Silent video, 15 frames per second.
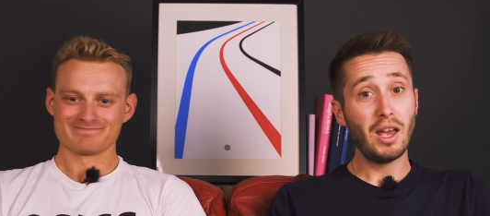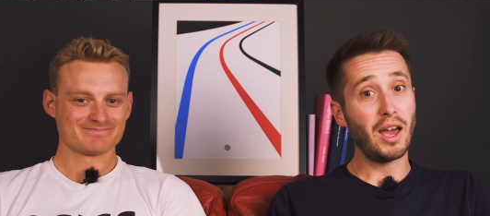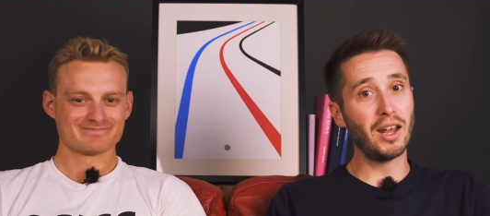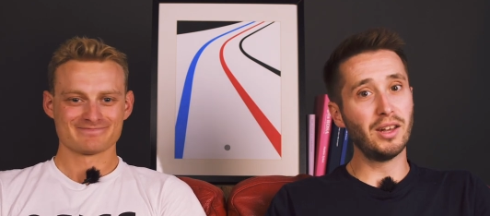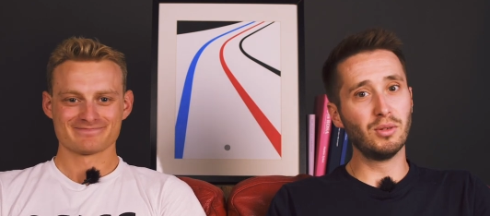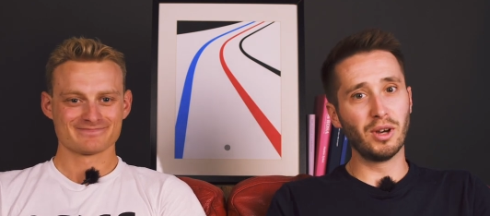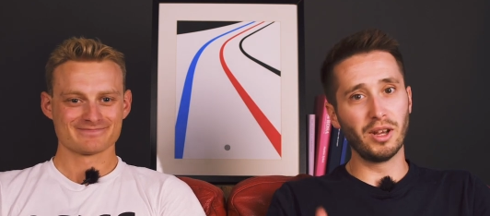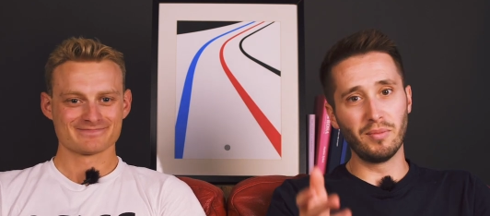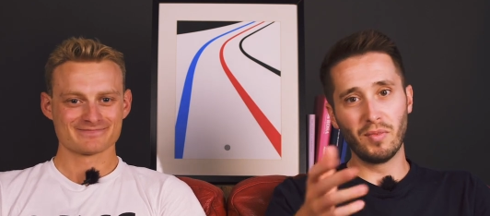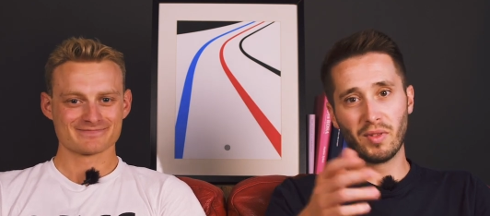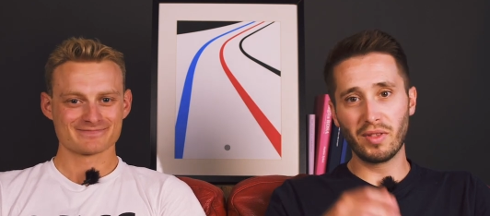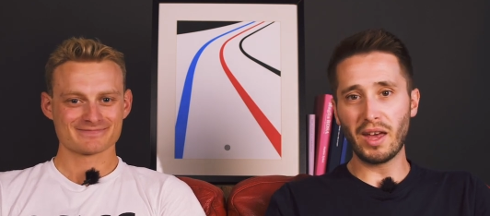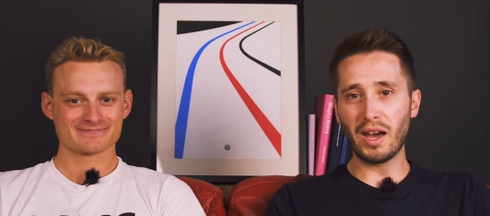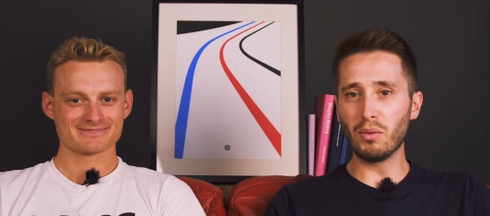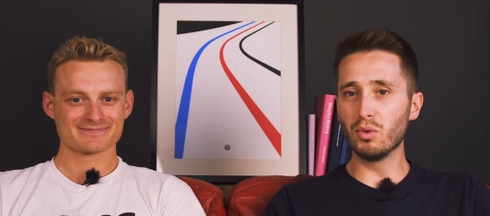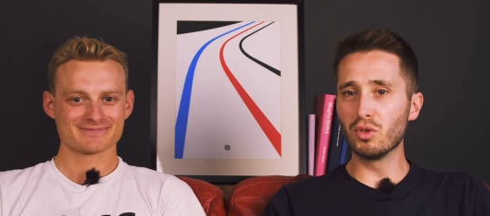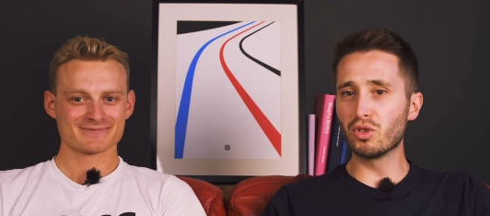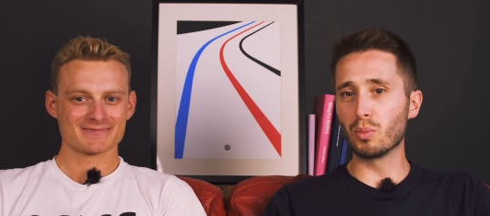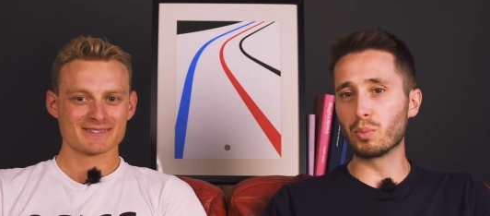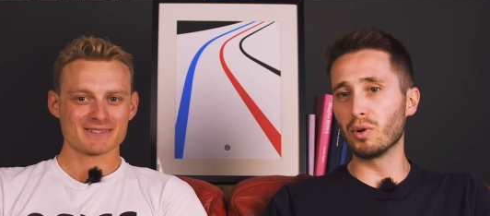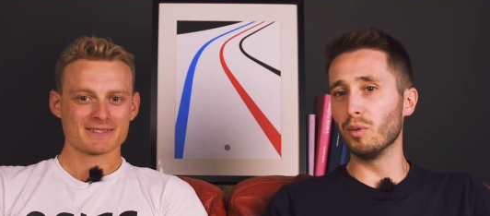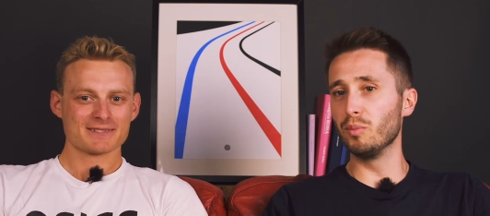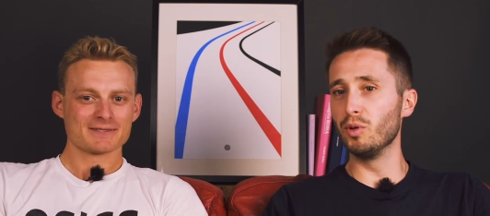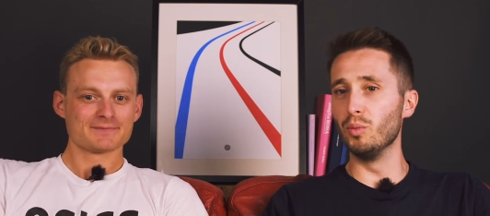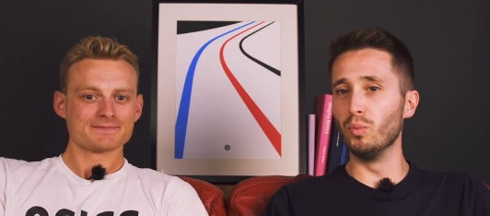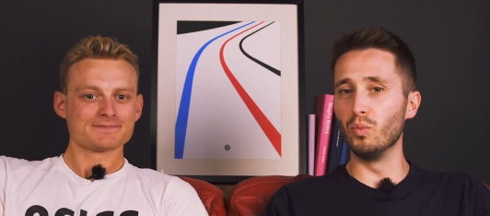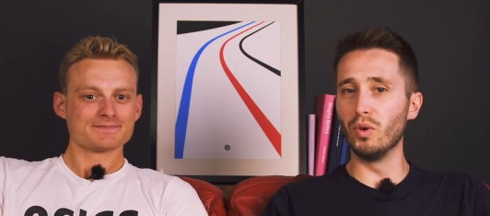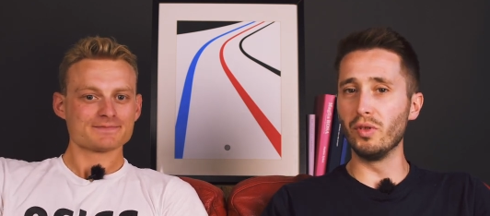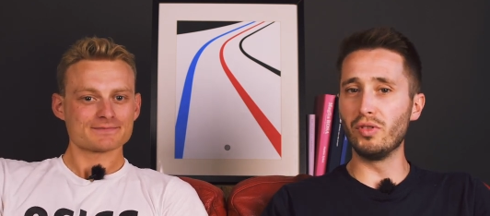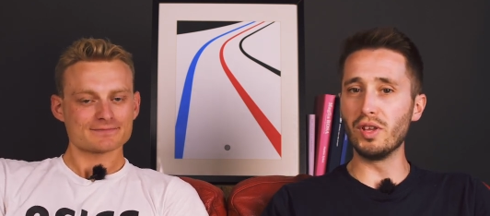Speaker 1: Anyway, that was the
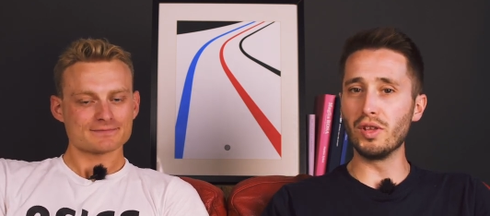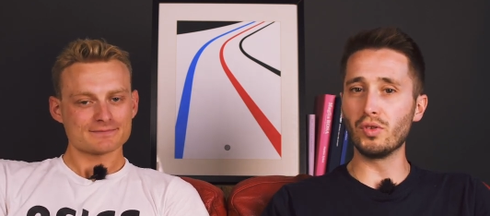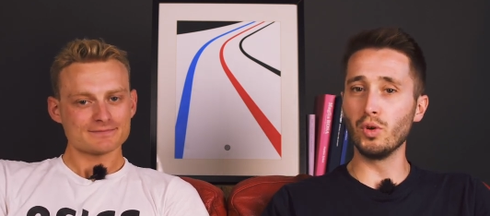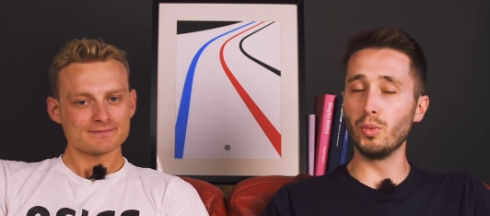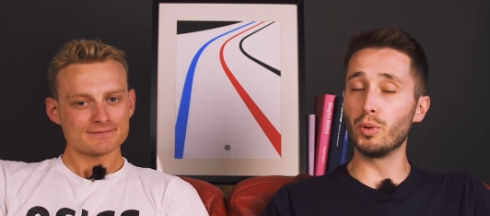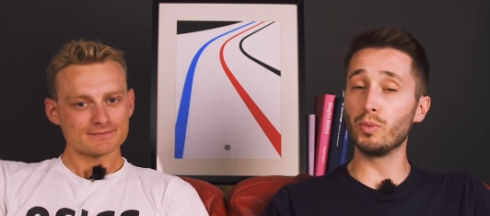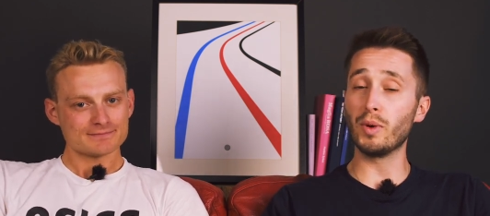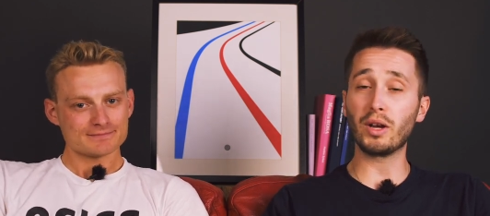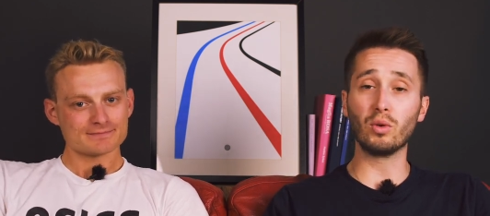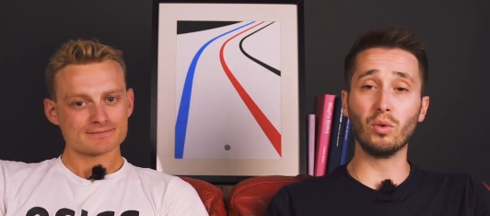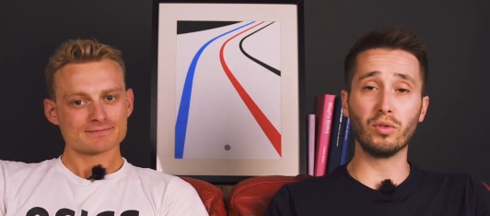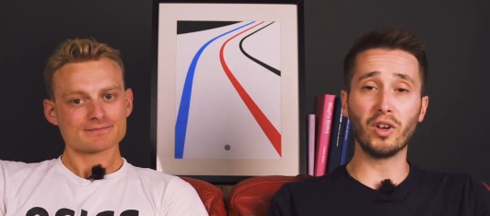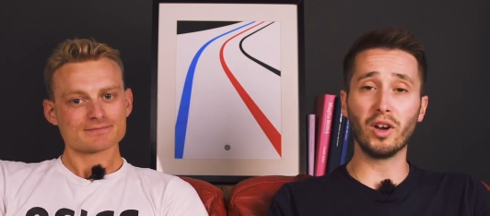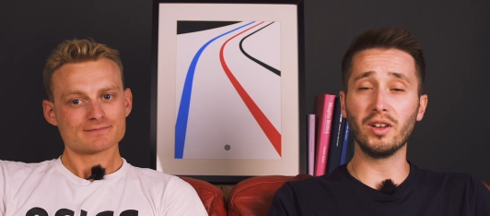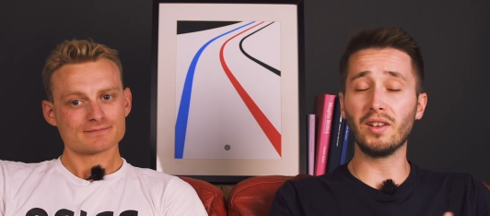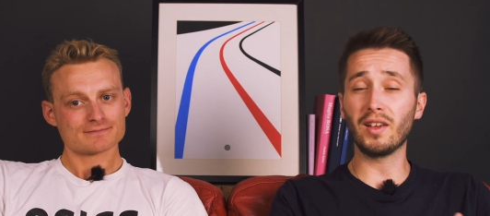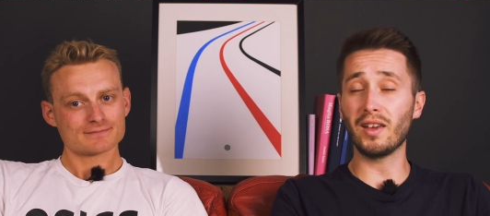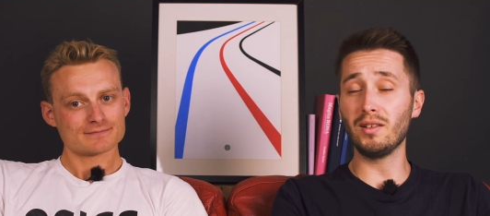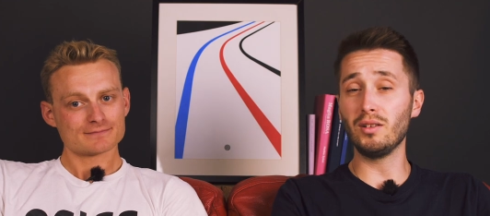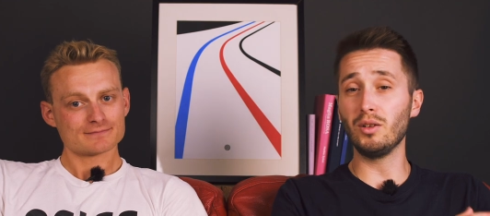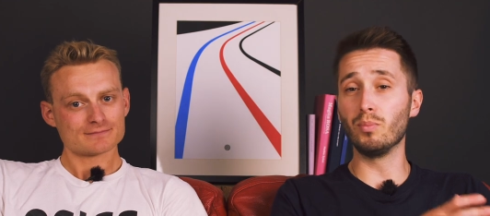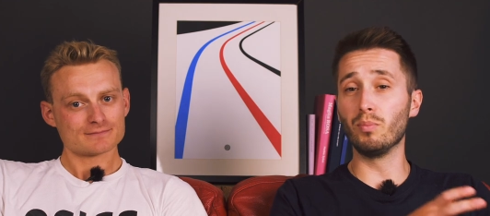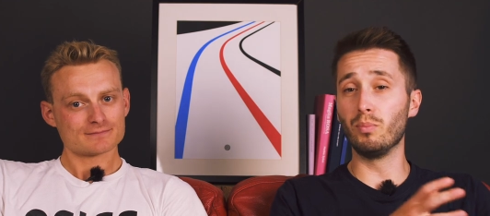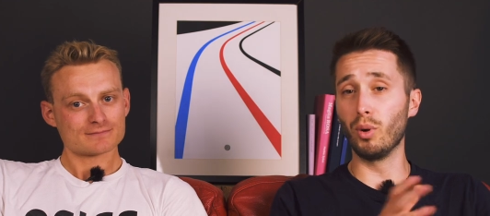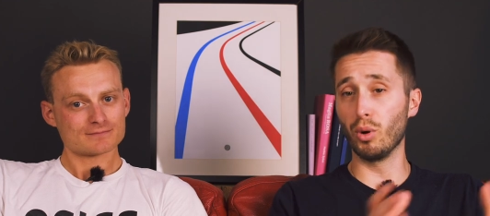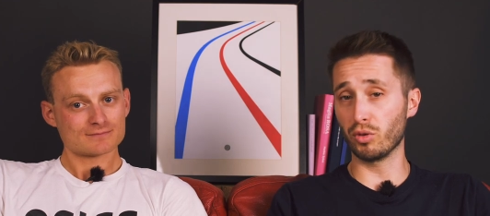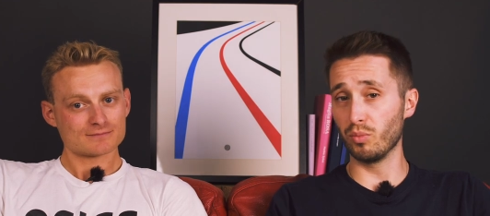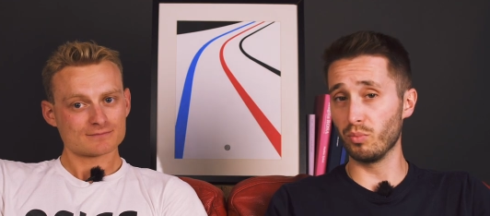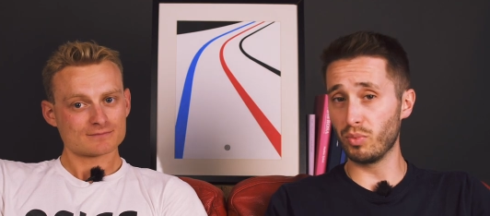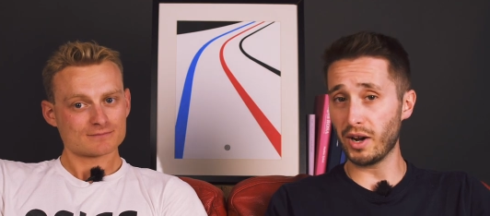problem with the super record titanium
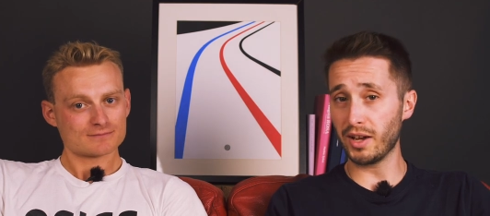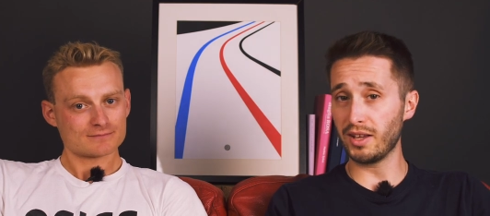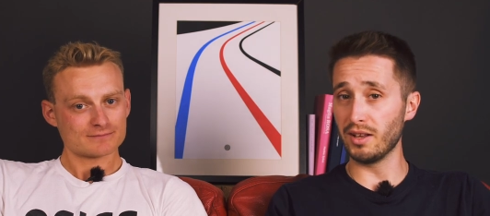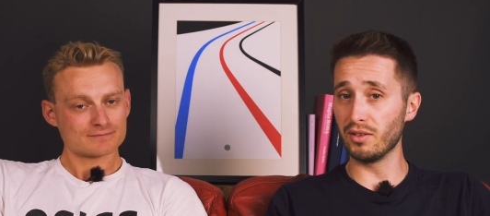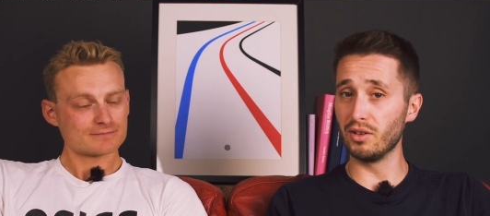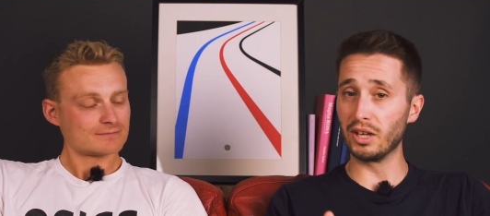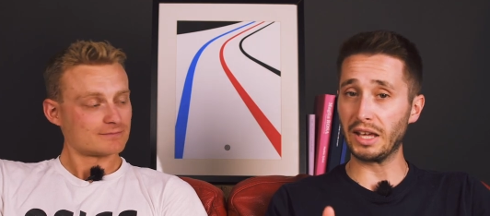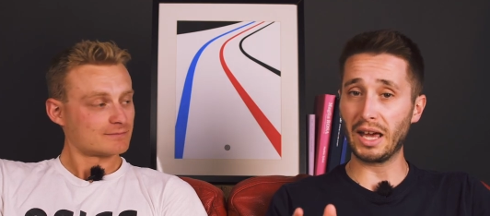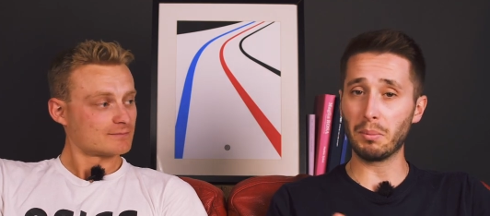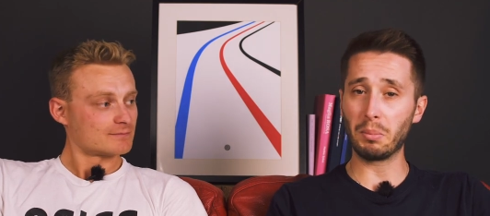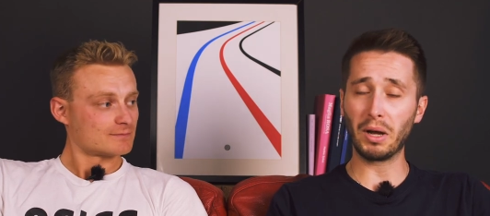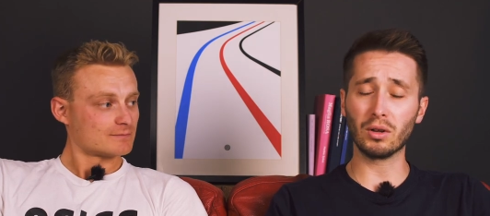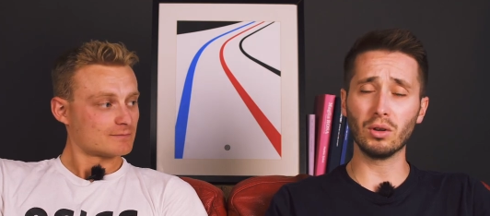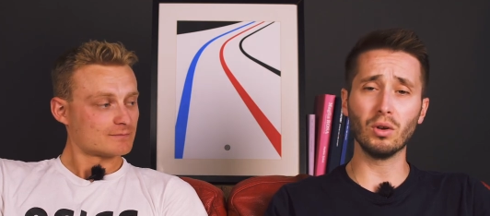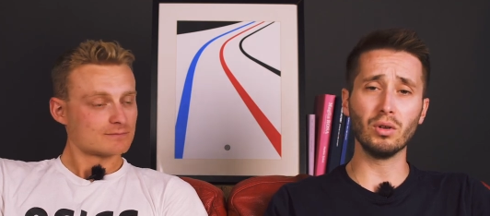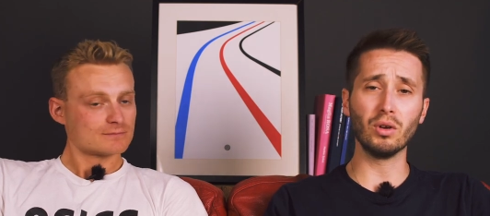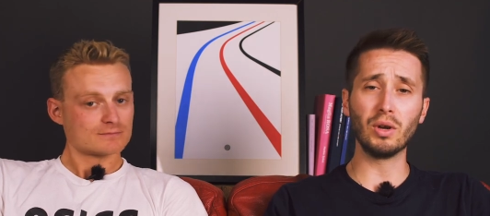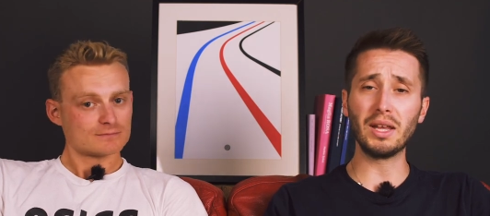bottom bracket that Campagnolo